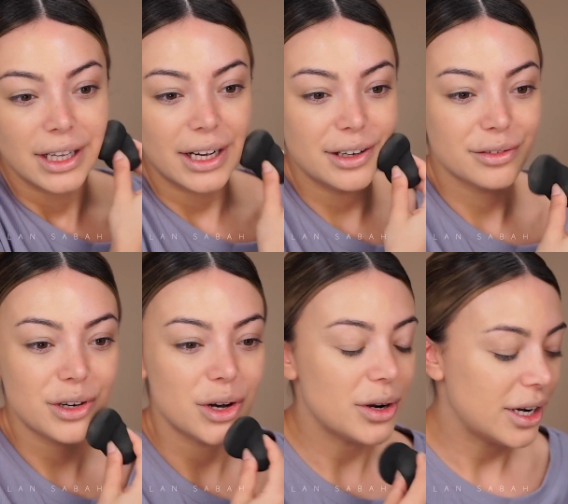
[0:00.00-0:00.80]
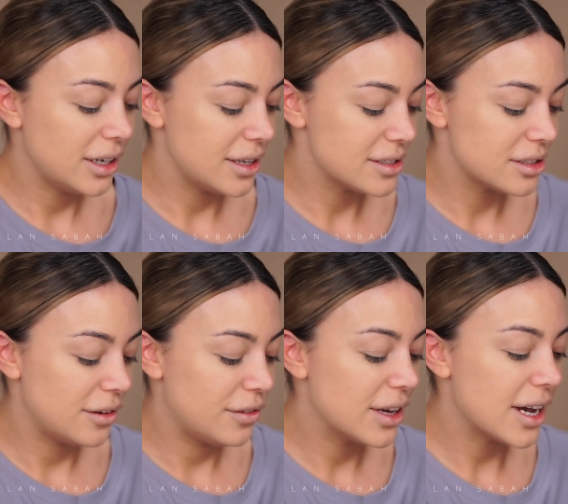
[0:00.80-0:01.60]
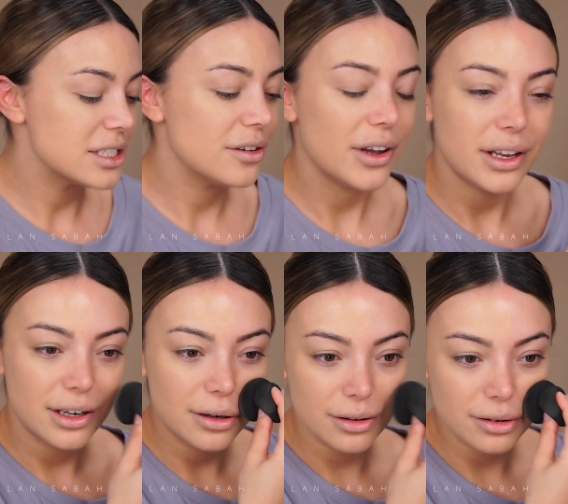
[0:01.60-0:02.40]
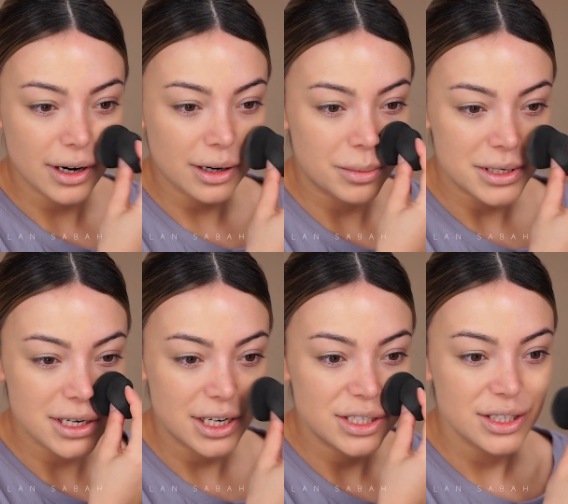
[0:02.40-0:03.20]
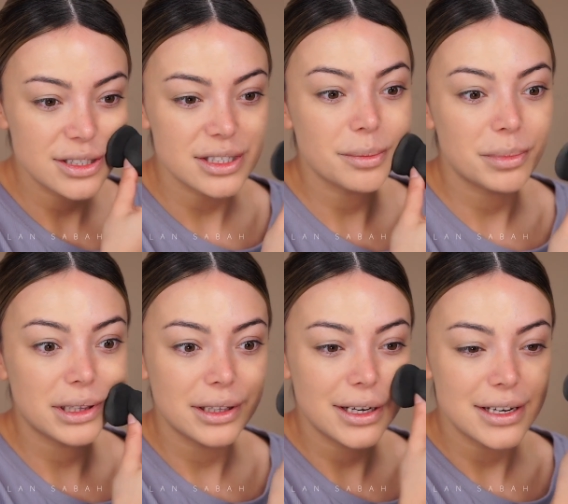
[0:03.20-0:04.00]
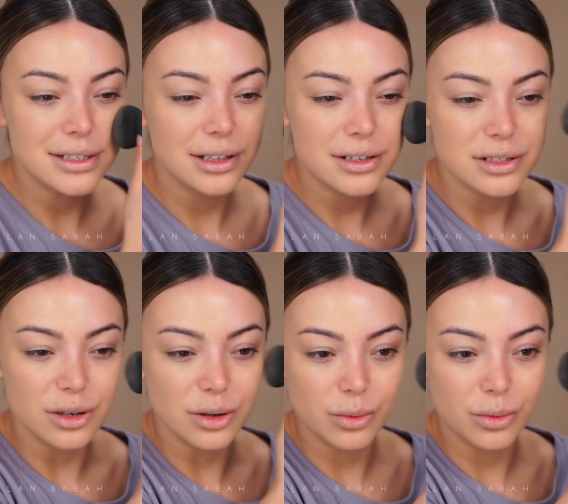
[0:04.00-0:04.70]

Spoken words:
I have no idea. So if you guys have any good recommendations, please let us know.